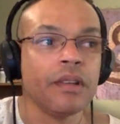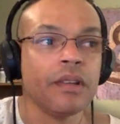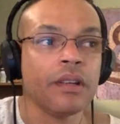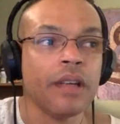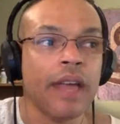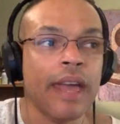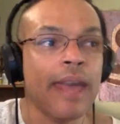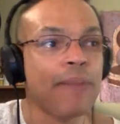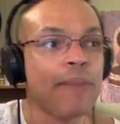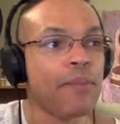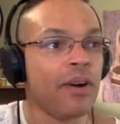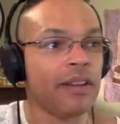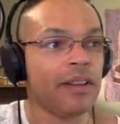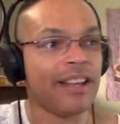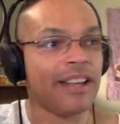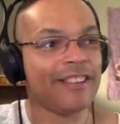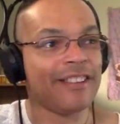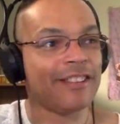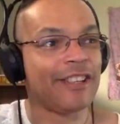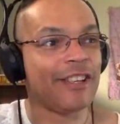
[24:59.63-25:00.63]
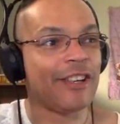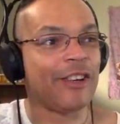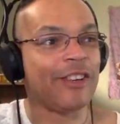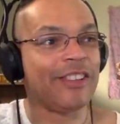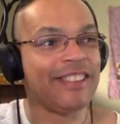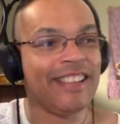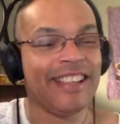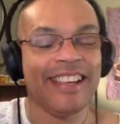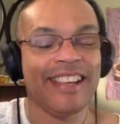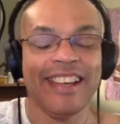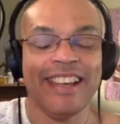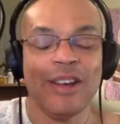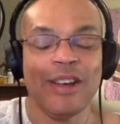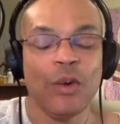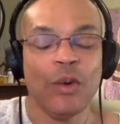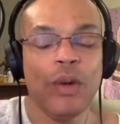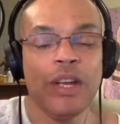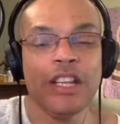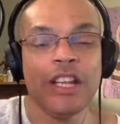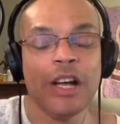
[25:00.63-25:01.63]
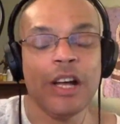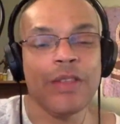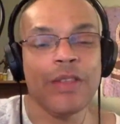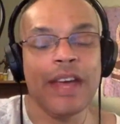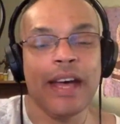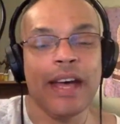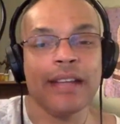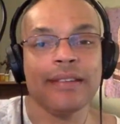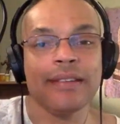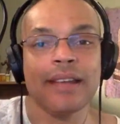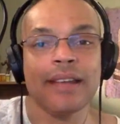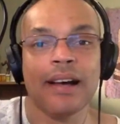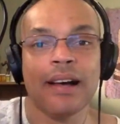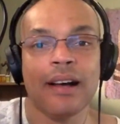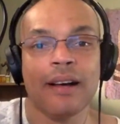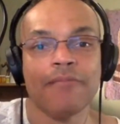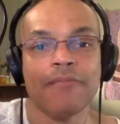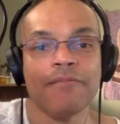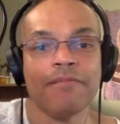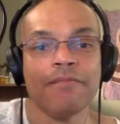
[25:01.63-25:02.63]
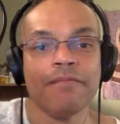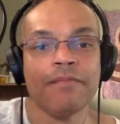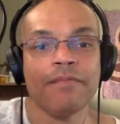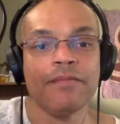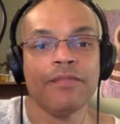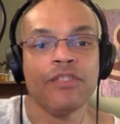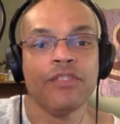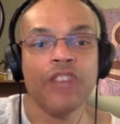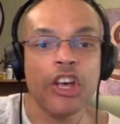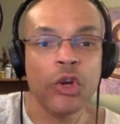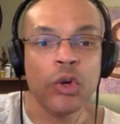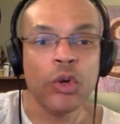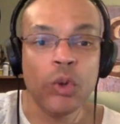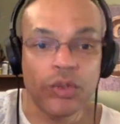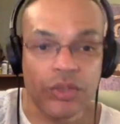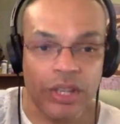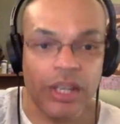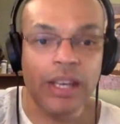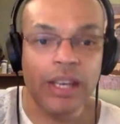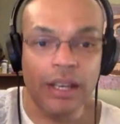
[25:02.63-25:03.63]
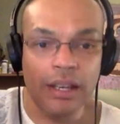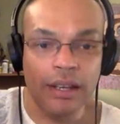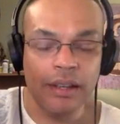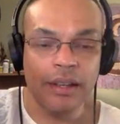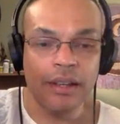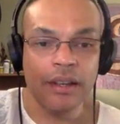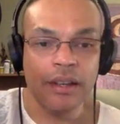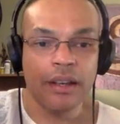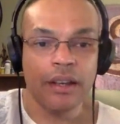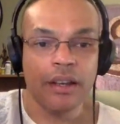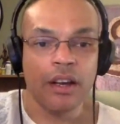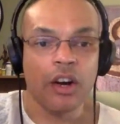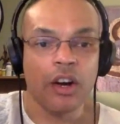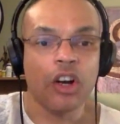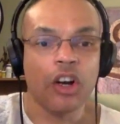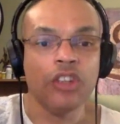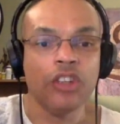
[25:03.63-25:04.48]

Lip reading: hey, Paul, how's it going? We know that Hootie or